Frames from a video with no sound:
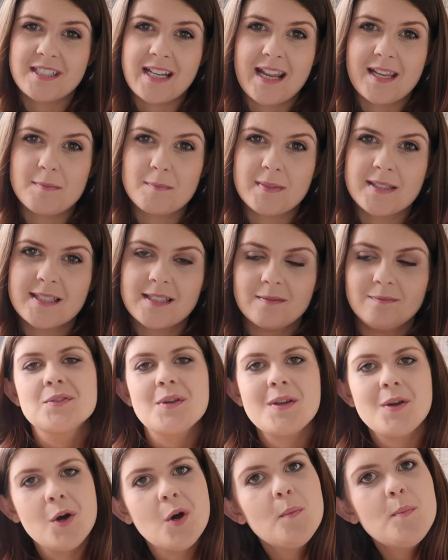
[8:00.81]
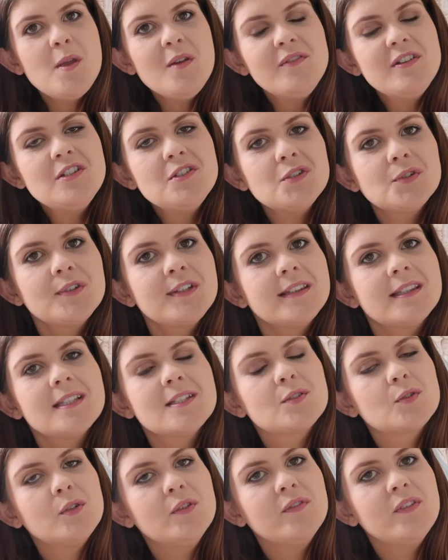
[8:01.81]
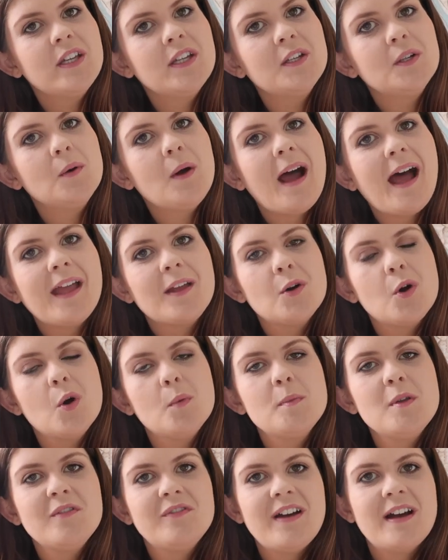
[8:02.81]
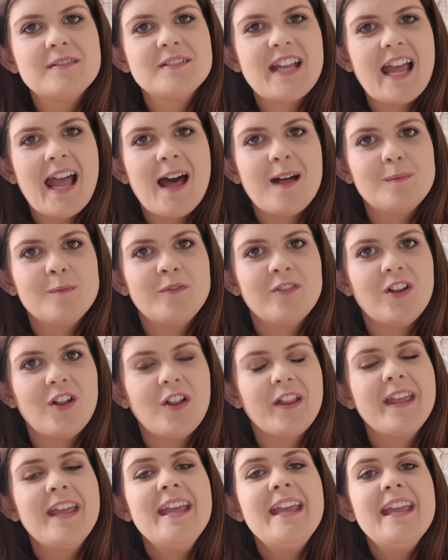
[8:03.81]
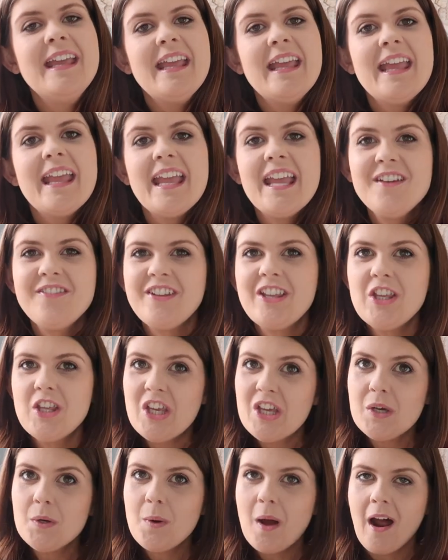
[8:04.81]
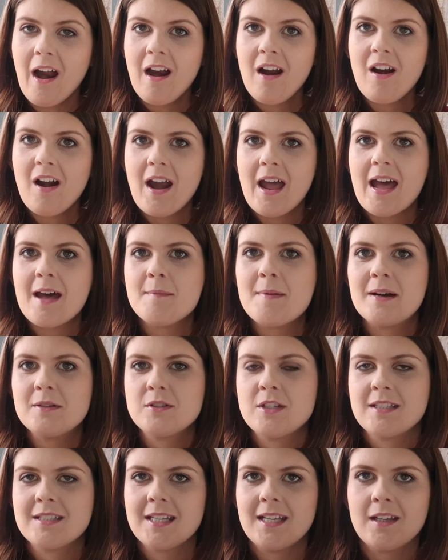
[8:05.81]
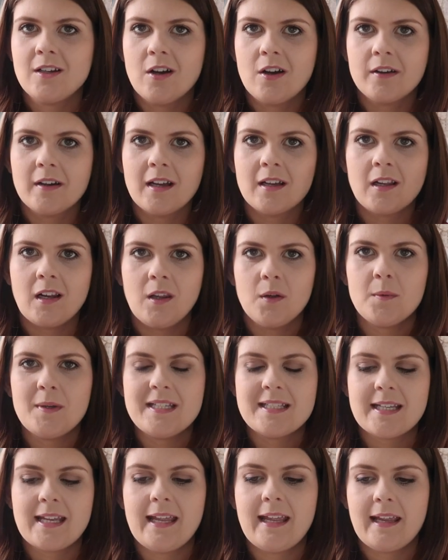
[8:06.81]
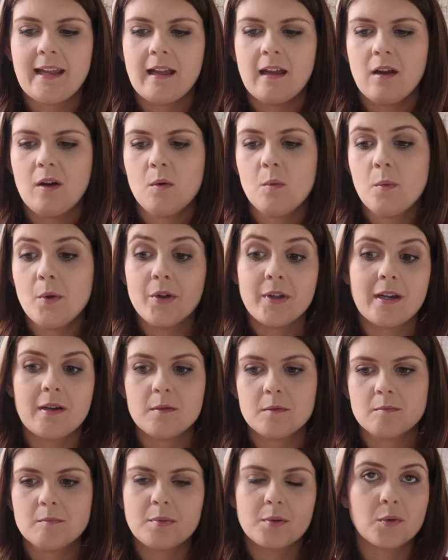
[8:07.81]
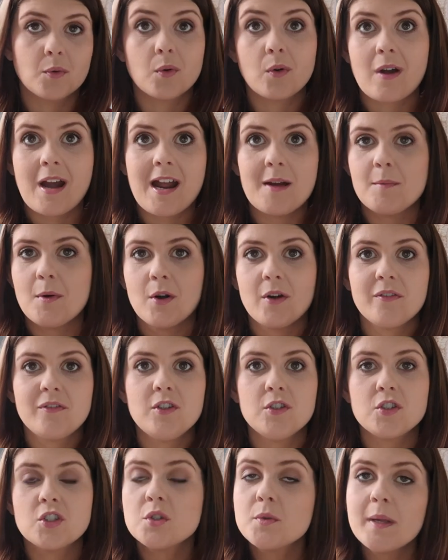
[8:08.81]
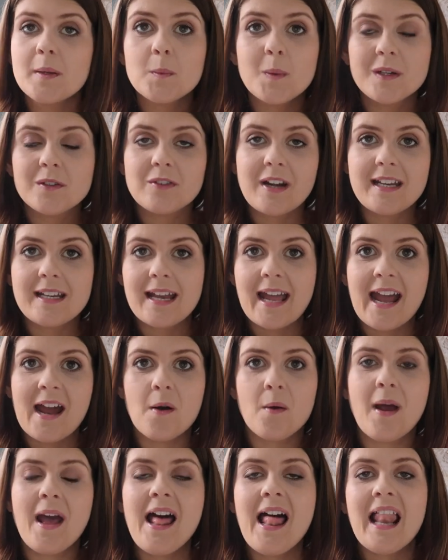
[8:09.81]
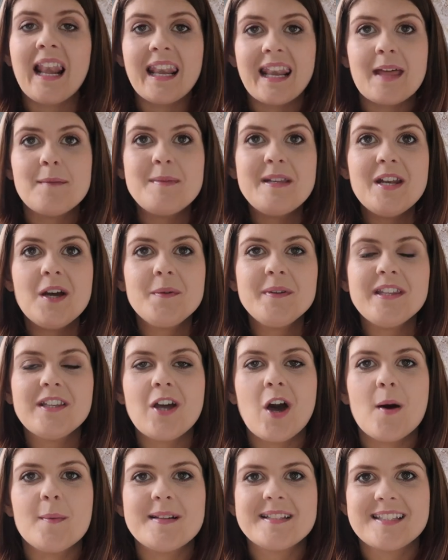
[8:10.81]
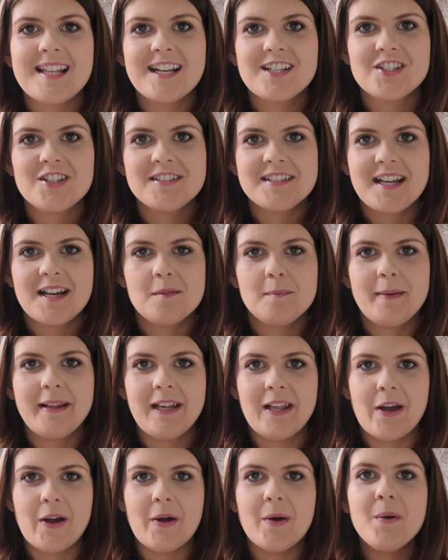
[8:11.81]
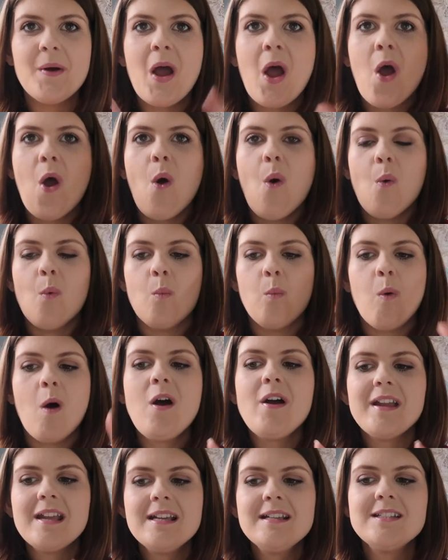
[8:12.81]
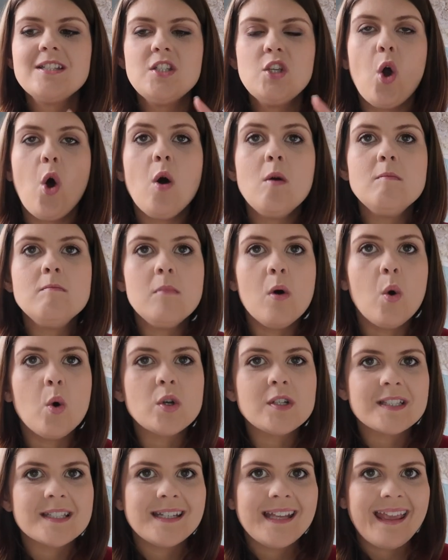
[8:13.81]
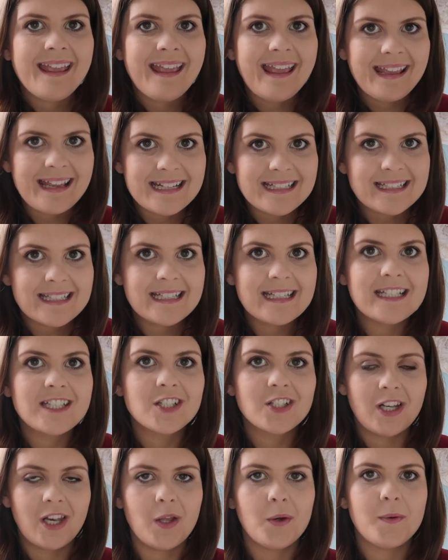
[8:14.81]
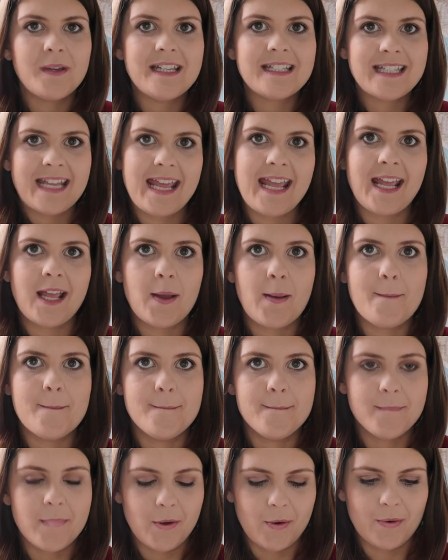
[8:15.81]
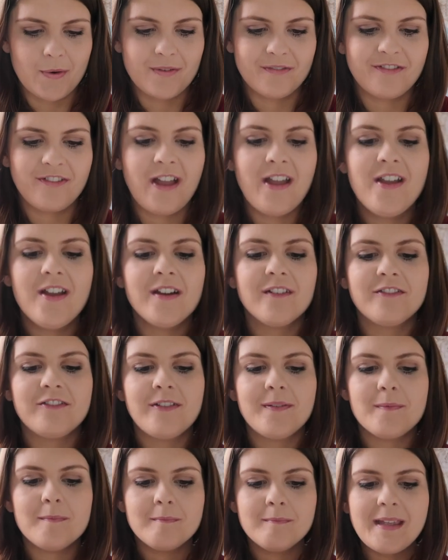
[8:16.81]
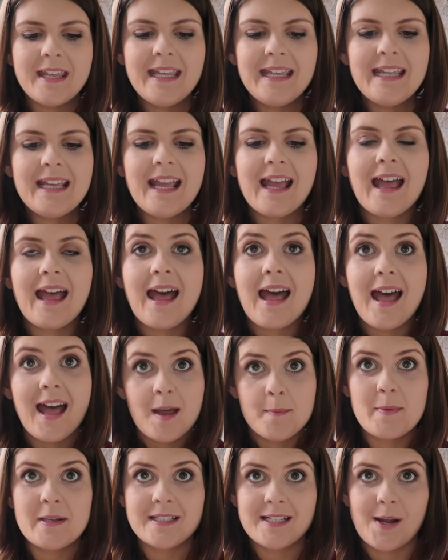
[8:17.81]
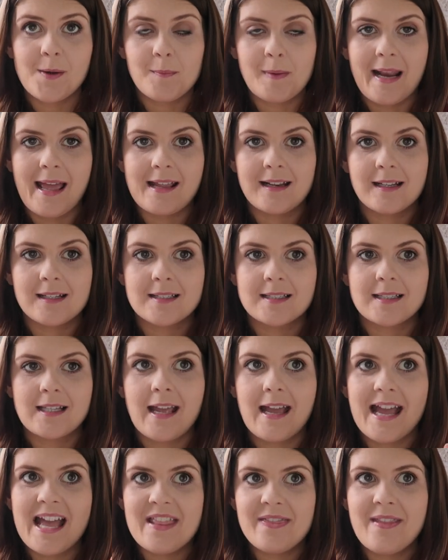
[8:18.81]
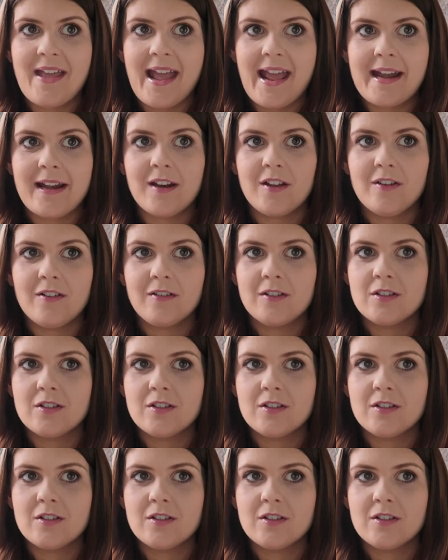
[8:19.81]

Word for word: times. So I hope you've enjoyed this review. I hope you found it helpful. If you are about to take on a Chloe Ting workout program, or if you're doing one right now, let me know in the comment section down below, what is your most hated Chloe Ting move? For me, up and down planks, and then